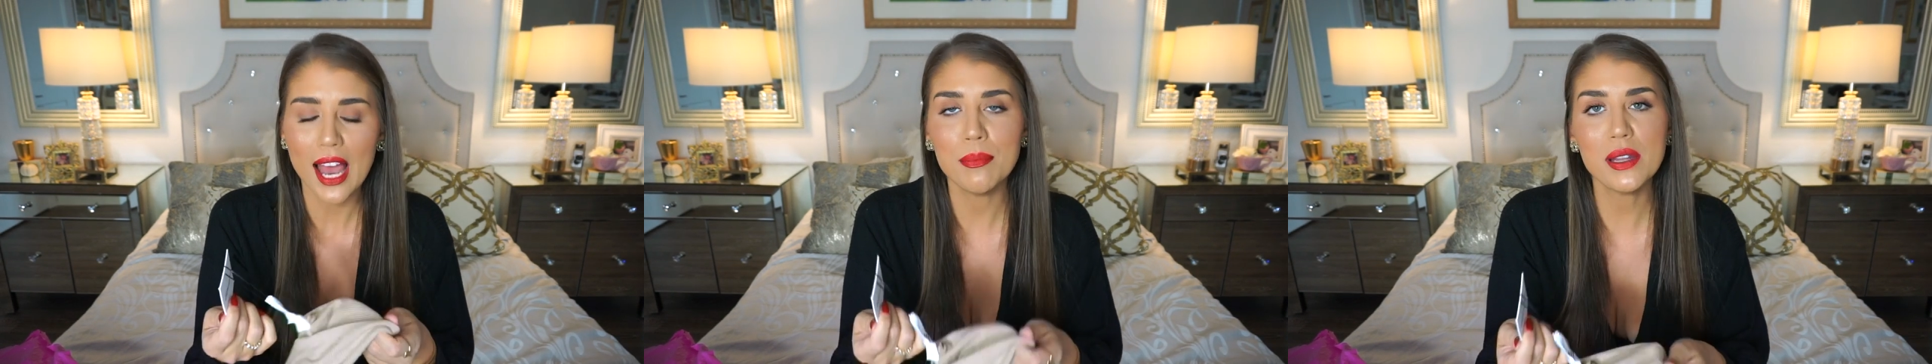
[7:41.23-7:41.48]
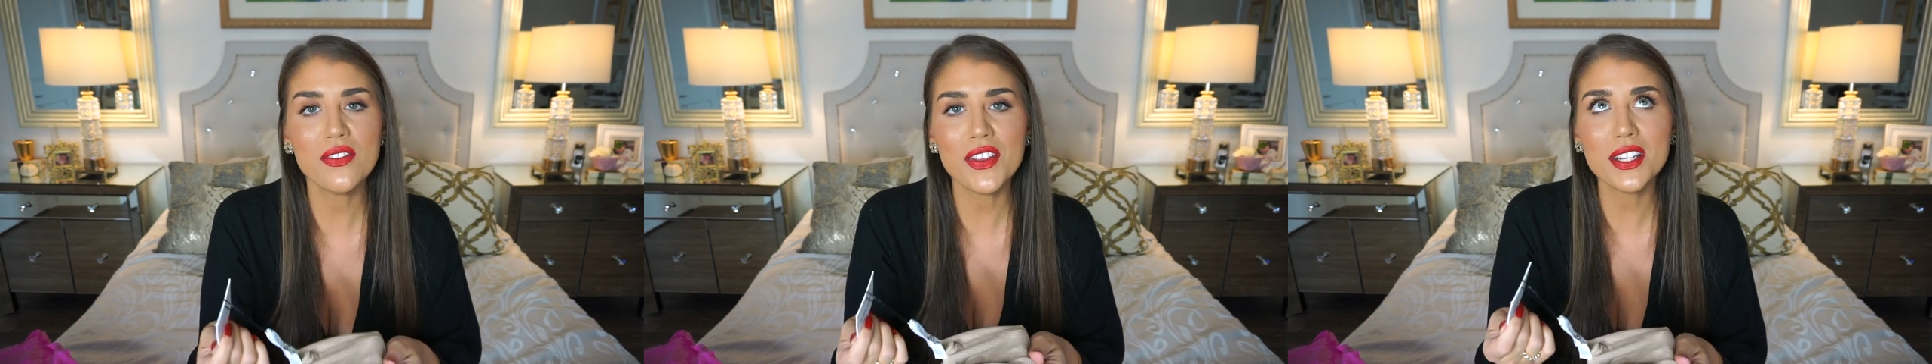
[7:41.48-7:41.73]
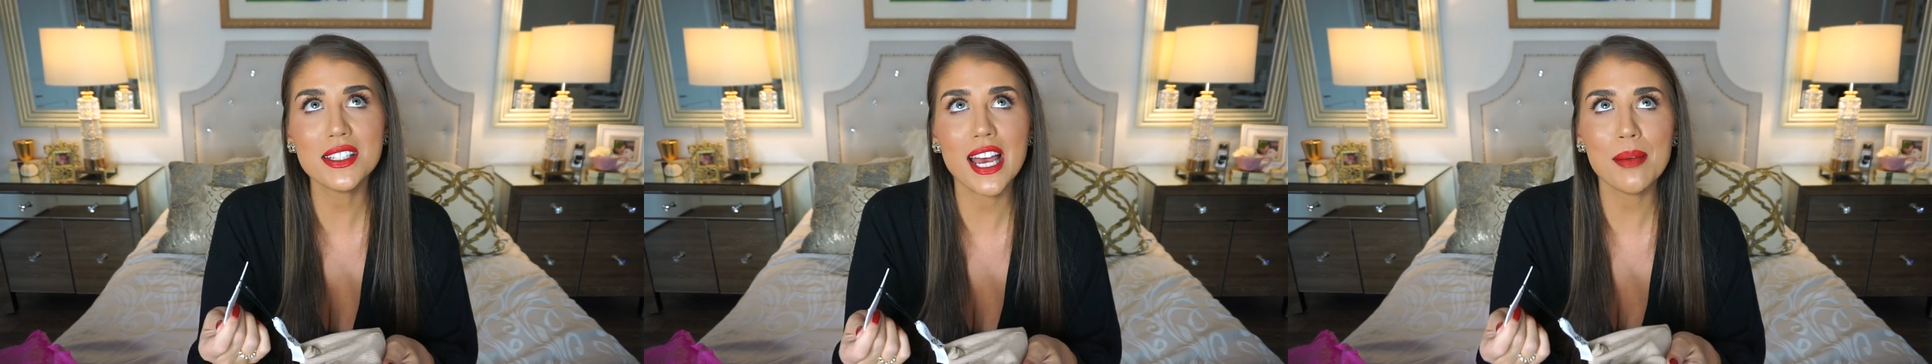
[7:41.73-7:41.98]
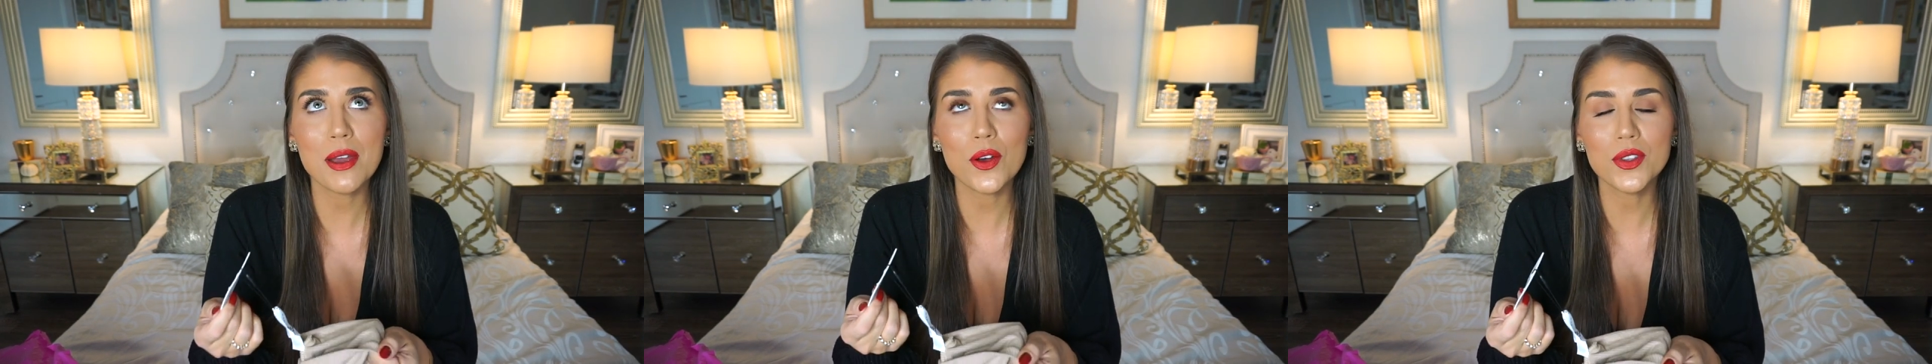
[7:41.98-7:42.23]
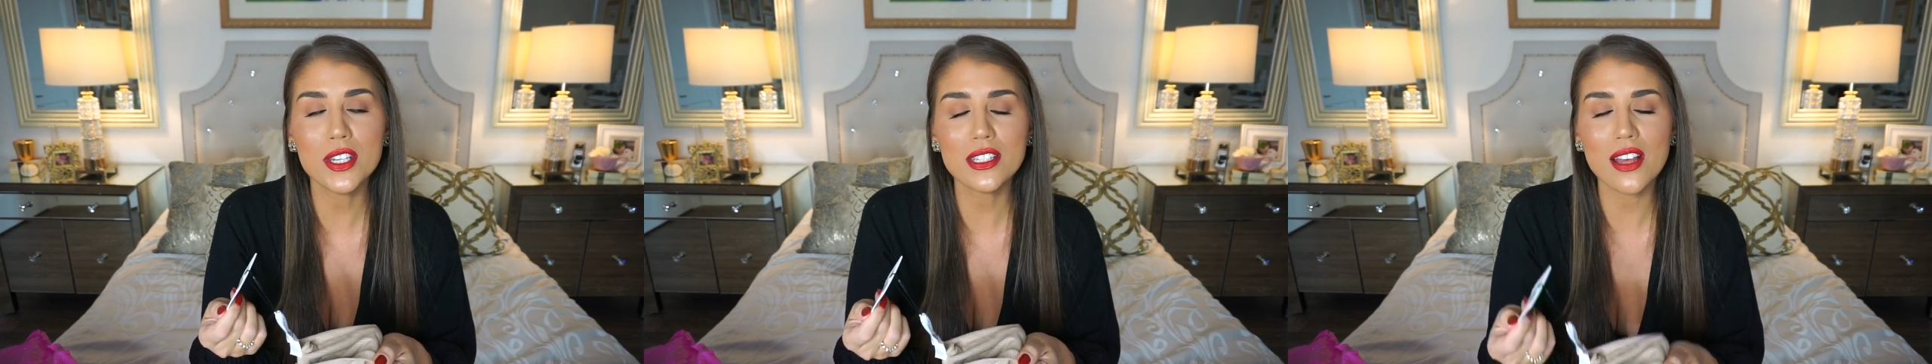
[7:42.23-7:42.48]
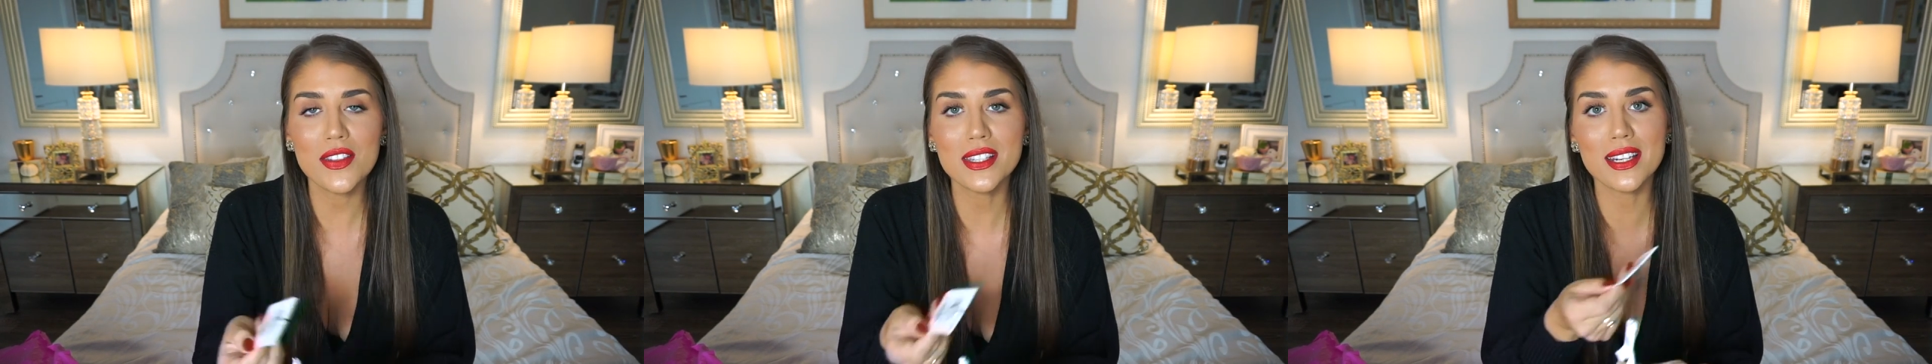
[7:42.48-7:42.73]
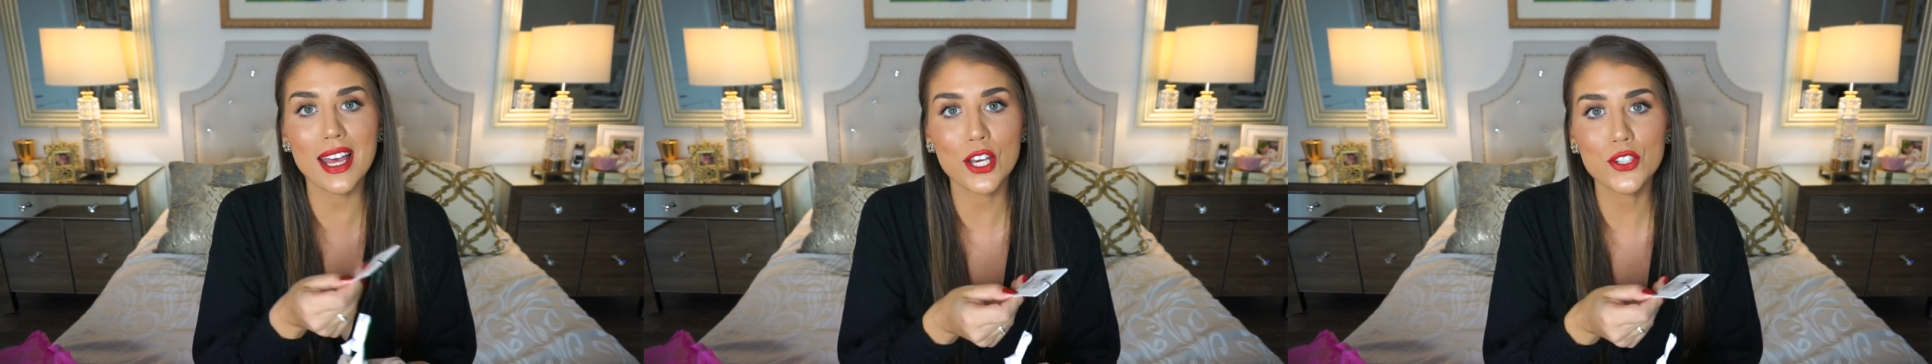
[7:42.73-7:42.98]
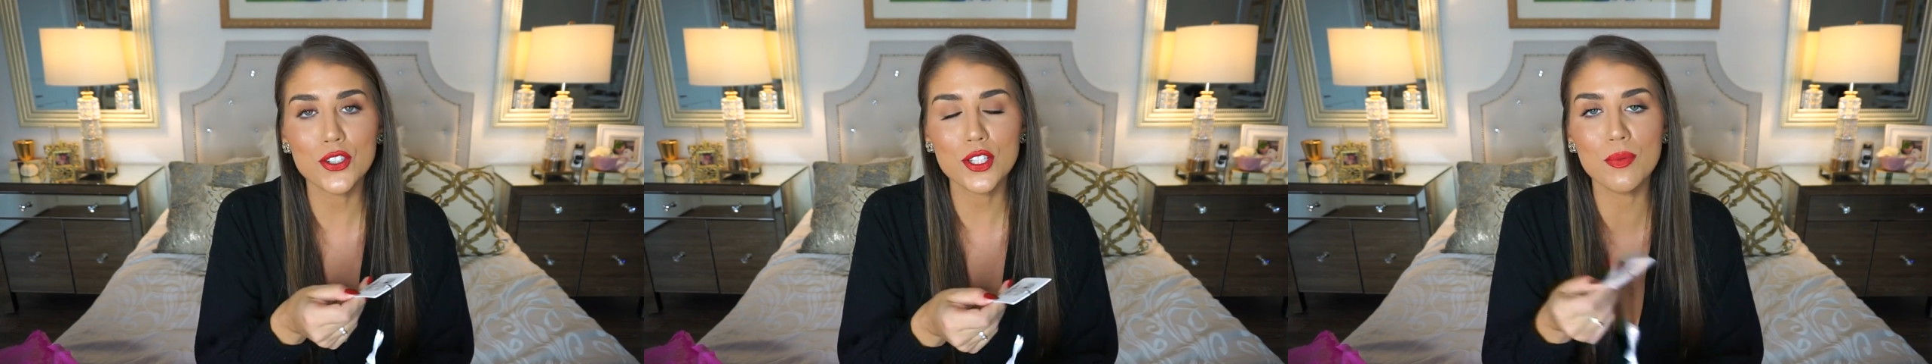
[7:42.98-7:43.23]
I believe at the time I only saw this in
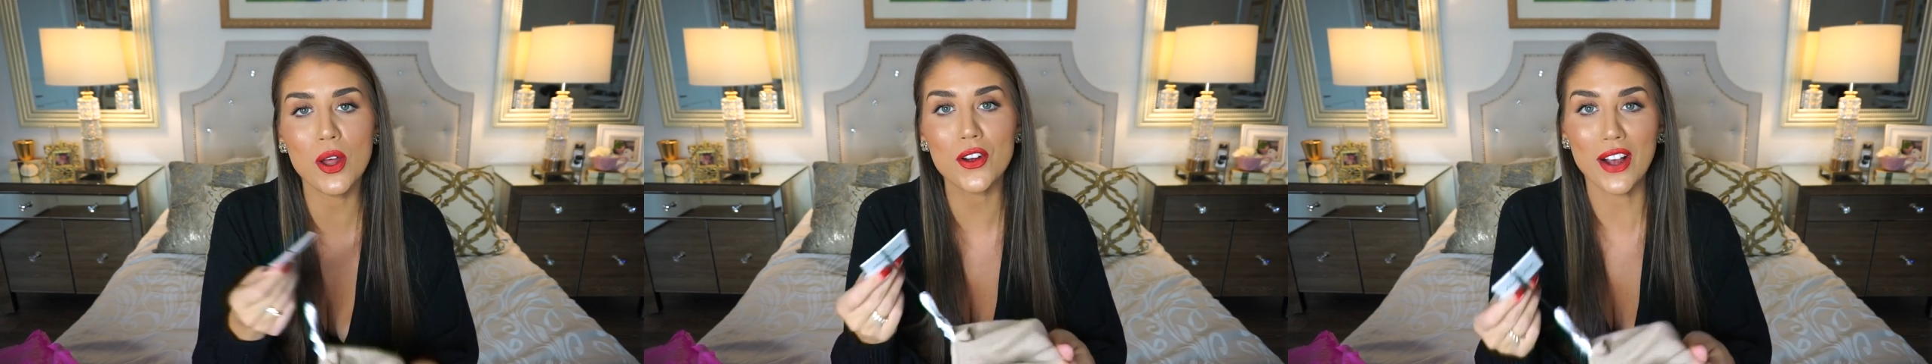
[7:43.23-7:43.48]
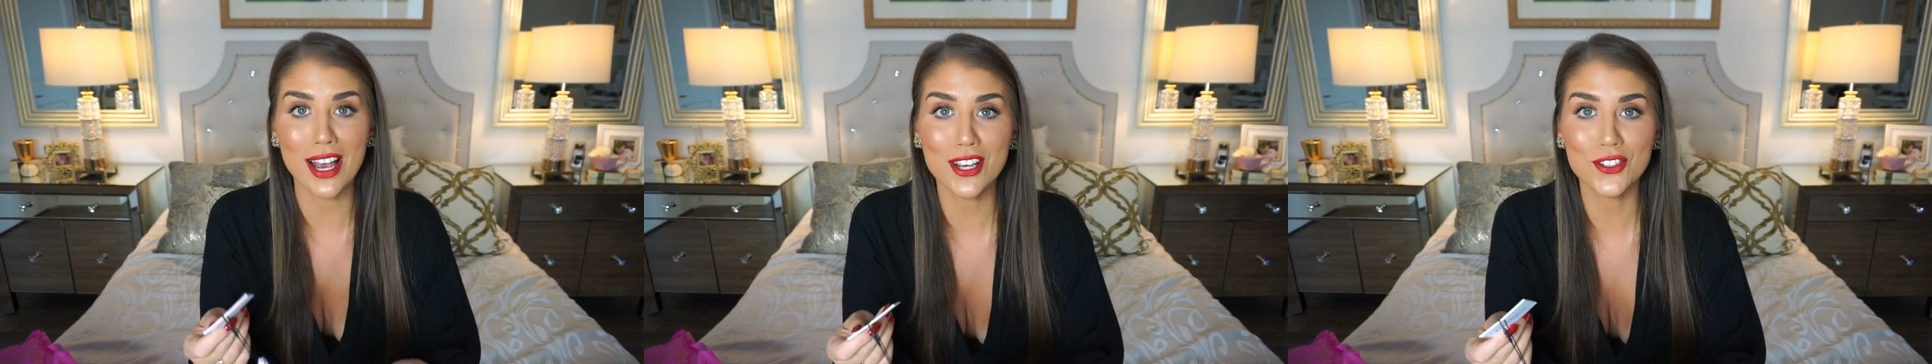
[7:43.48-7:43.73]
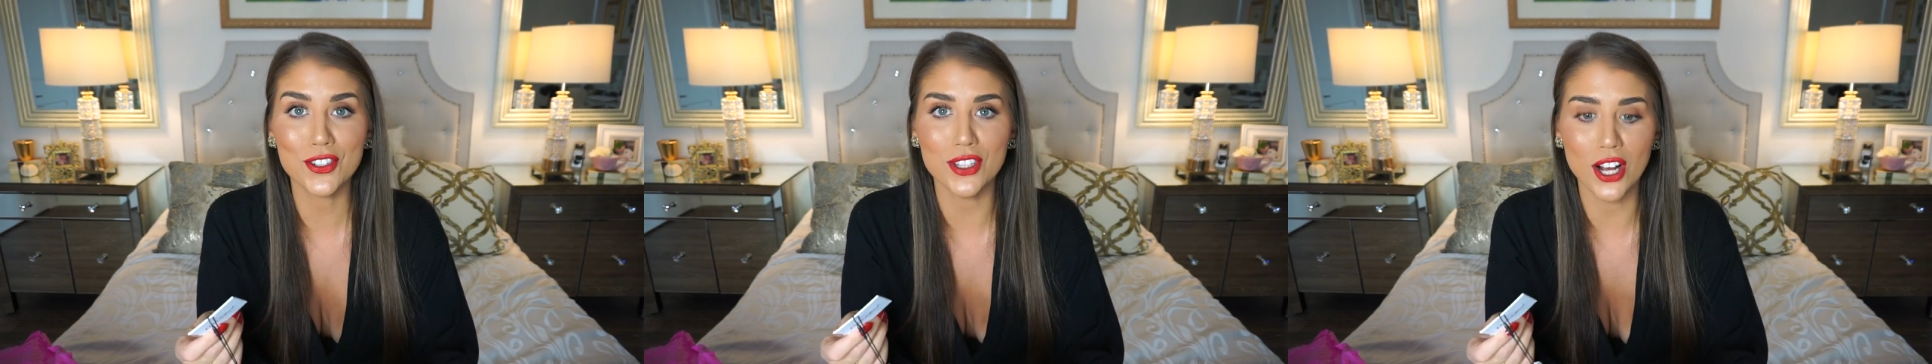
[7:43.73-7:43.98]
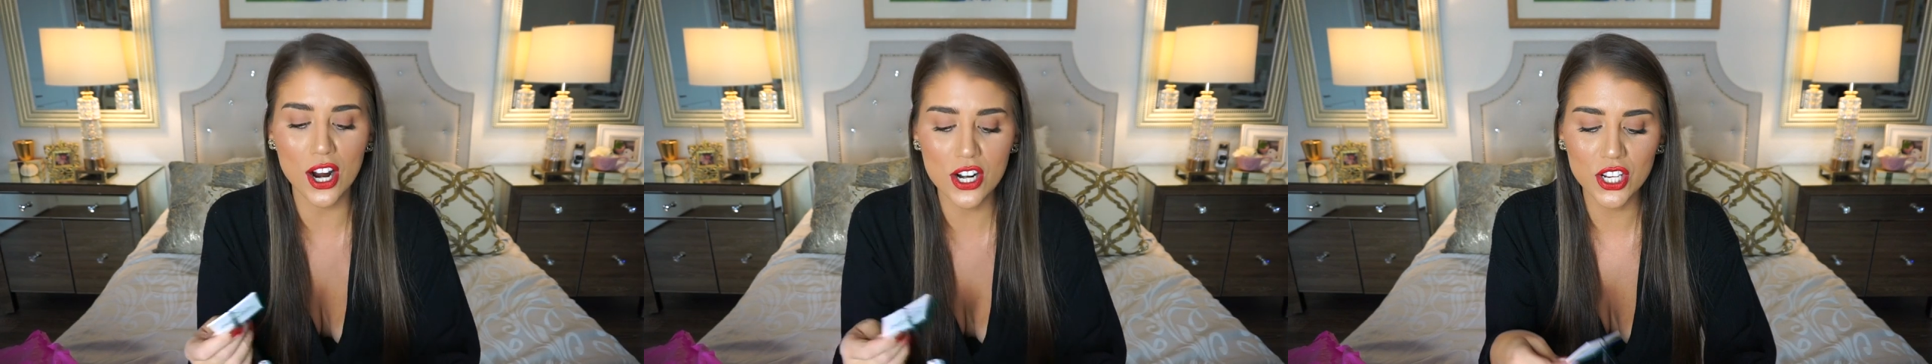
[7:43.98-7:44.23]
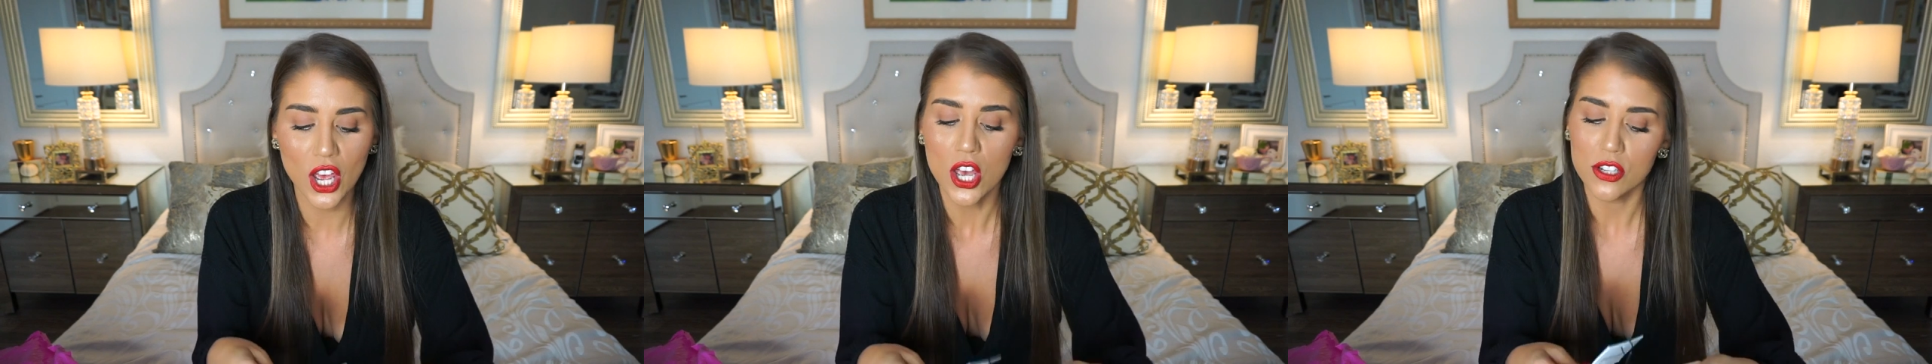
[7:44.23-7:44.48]
extra small or extra large,